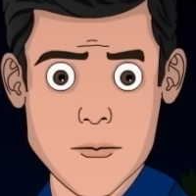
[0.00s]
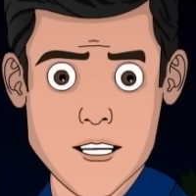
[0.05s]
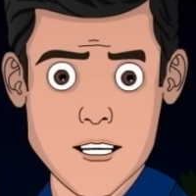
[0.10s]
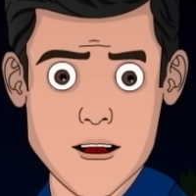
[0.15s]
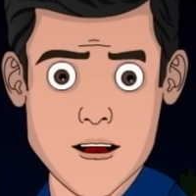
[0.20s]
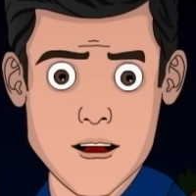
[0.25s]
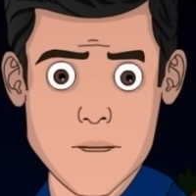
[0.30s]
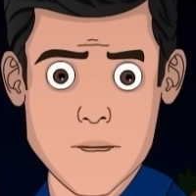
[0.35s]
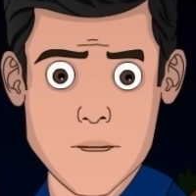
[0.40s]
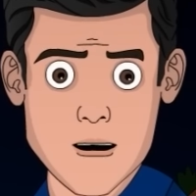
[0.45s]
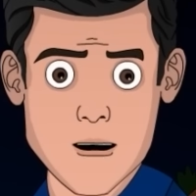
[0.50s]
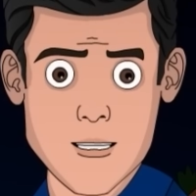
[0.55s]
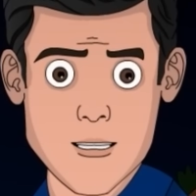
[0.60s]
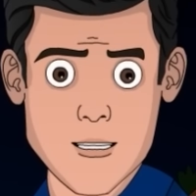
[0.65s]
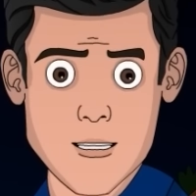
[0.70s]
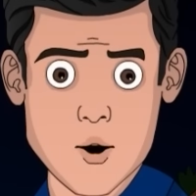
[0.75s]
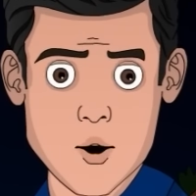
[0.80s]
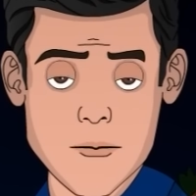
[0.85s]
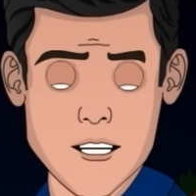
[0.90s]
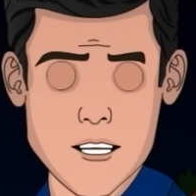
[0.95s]
as if the
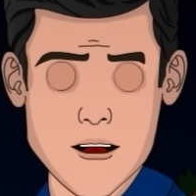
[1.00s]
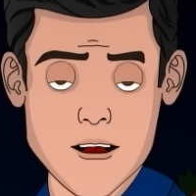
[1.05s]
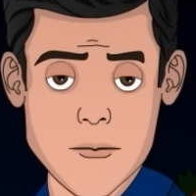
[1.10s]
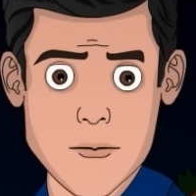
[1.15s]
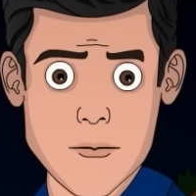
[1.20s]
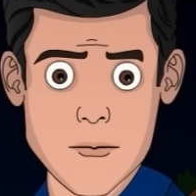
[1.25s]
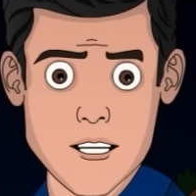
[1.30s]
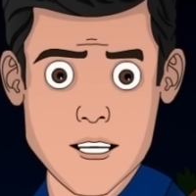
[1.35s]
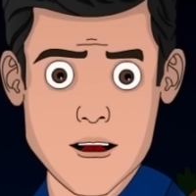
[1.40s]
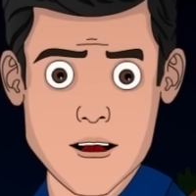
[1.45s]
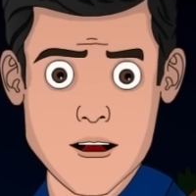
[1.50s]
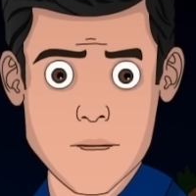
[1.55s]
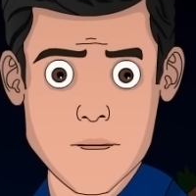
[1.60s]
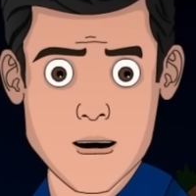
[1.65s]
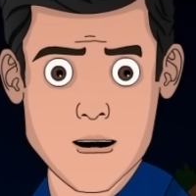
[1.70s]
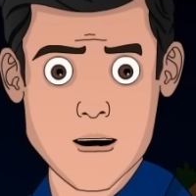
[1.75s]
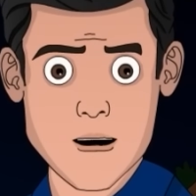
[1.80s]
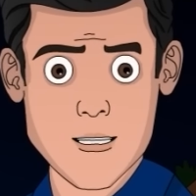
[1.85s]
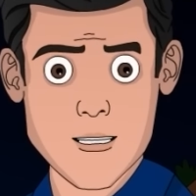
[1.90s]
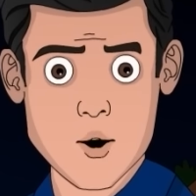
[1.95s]
killer had
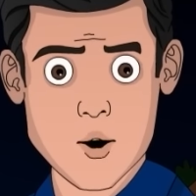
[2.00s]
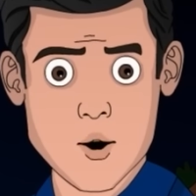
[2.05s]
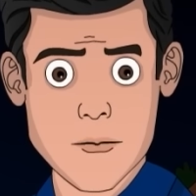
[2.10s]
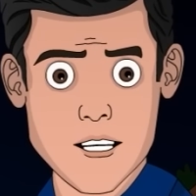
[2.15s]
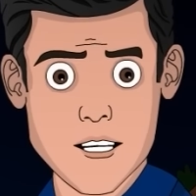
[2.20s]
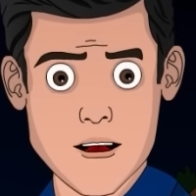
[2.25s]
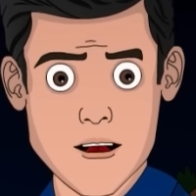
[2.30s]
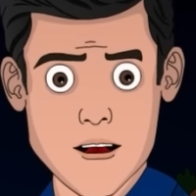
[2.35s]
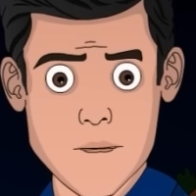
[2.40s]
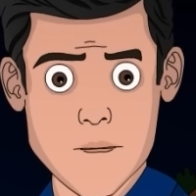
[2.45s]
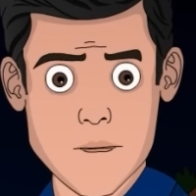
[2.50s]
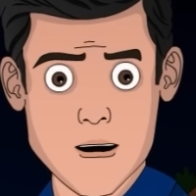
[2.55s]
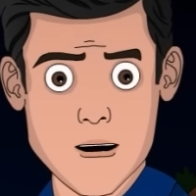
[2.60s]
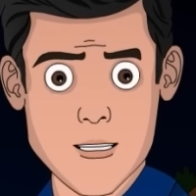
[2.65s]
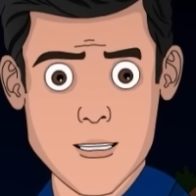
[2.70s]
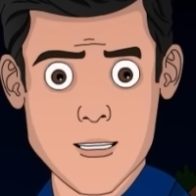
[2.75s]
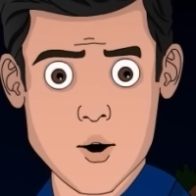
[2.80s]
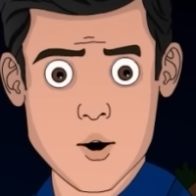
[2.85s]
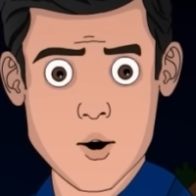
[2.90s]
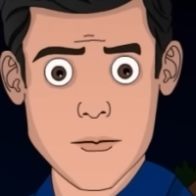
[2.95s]
entered some kind of
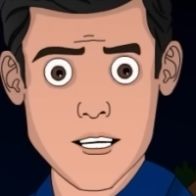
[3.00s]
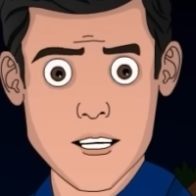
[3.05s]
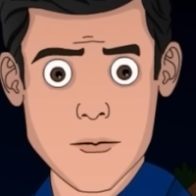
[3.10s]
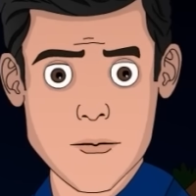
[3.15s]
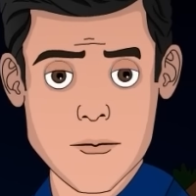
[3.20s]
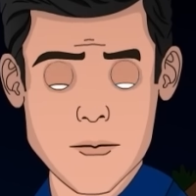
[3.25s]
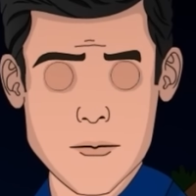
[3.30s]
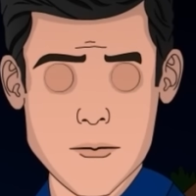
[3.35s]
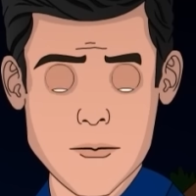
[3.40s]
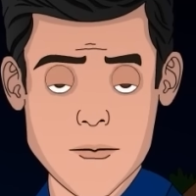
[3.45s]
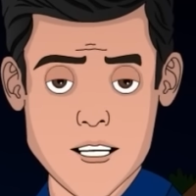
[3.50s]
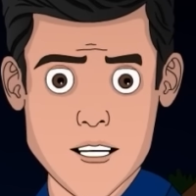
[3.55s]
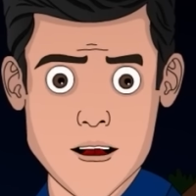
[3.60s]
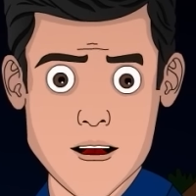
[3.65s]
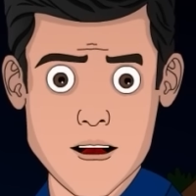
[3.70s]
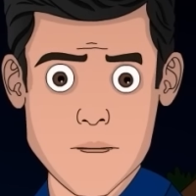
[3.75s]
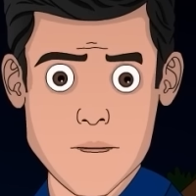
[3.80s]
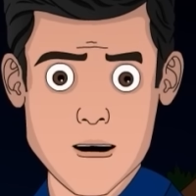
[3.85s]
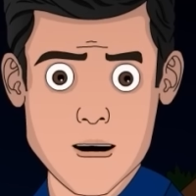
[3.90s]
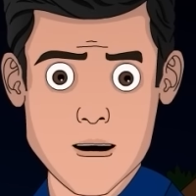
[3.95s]
frenzy that
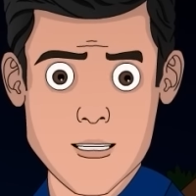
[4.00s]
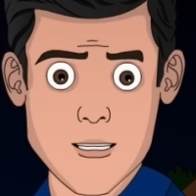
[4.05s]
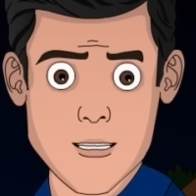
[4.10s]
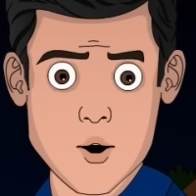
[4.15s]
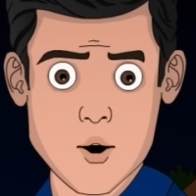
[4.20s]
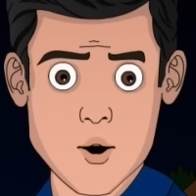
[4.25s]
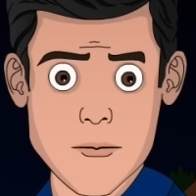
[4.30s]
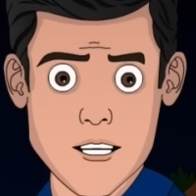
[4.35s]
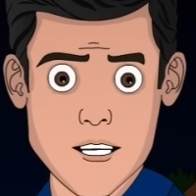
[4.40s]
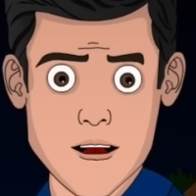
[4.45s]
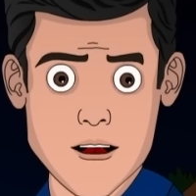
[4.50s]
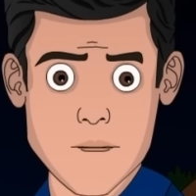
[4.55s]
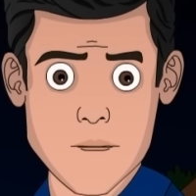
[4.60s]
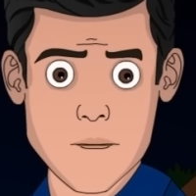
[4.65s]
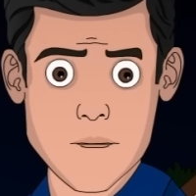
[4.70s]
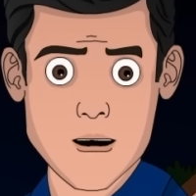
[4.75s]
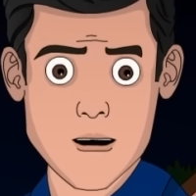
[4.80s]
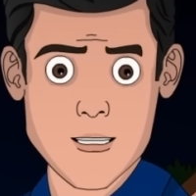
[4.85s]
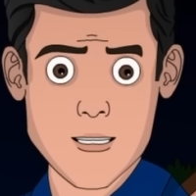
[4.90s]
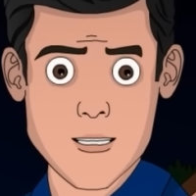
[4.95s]
they'd struggled to
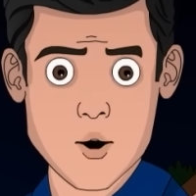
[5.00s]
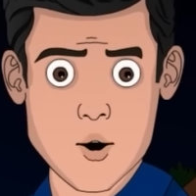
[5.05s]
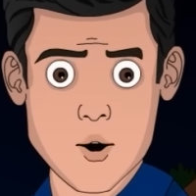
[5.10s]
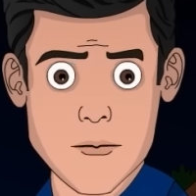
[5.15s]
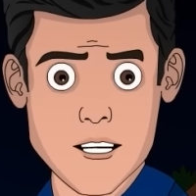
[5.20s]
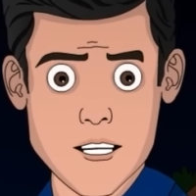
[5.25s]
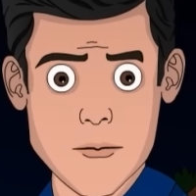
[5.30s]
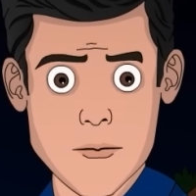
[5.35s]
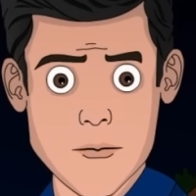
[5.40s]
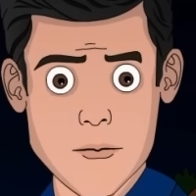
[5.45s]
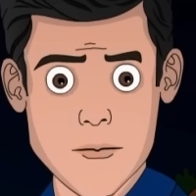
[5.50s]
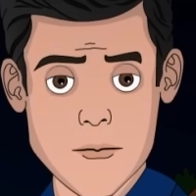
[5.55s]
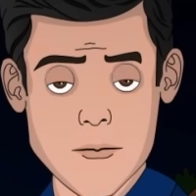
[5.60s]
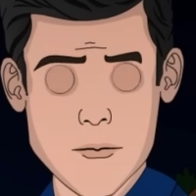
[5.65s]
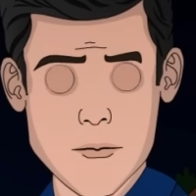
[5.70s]
come down from.